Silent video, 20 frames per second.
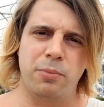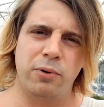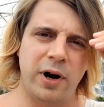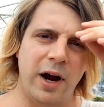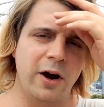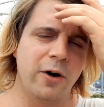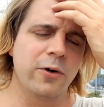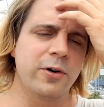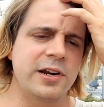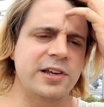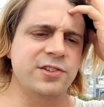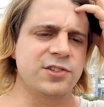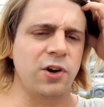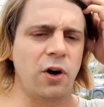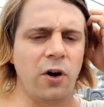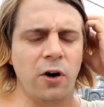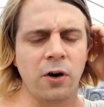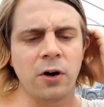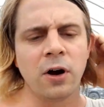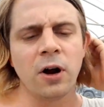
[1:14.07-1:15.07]
our priorities
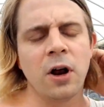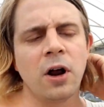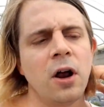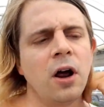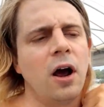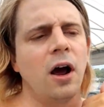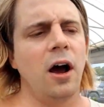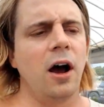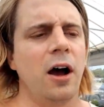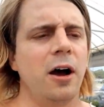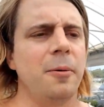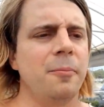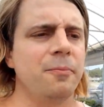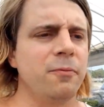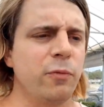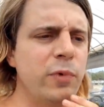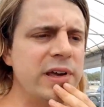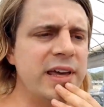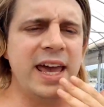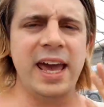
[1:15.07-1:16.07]
are.
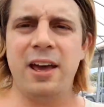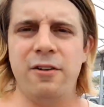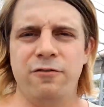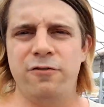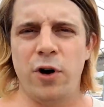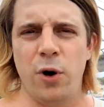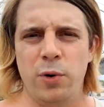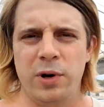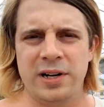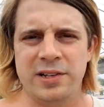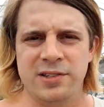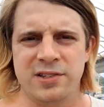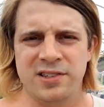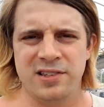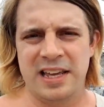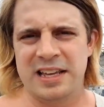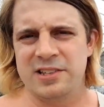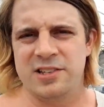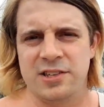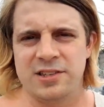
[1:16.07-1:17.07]
We can't vote
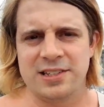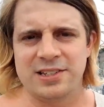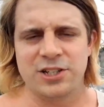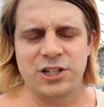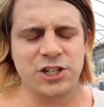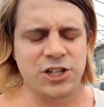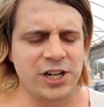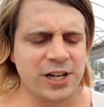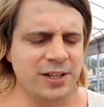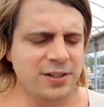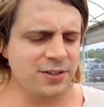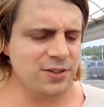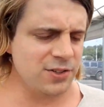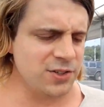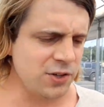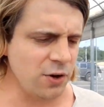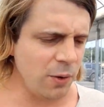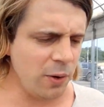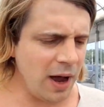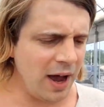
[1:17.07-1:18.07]
into this shit,
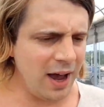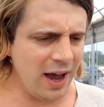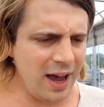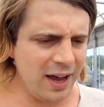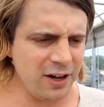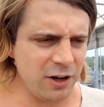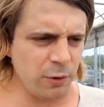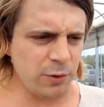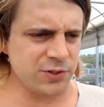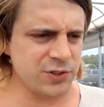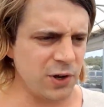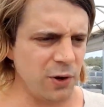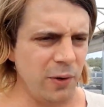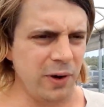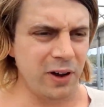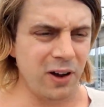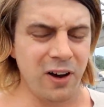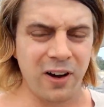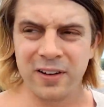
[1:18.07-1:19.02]
so I know what's going